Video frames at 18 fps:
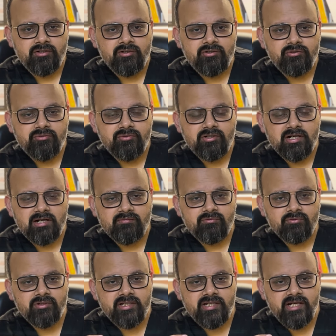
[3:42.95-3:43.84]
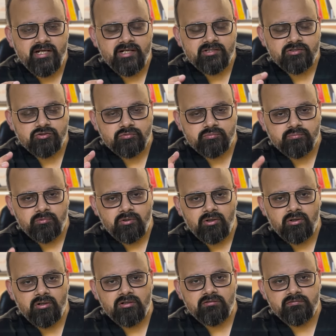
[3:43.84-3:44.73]
you have to eat
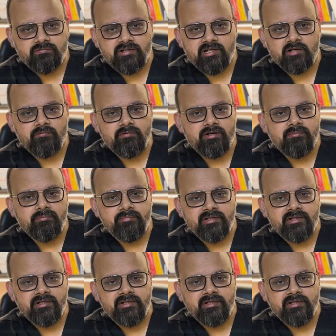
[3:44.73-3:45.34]
small, frequent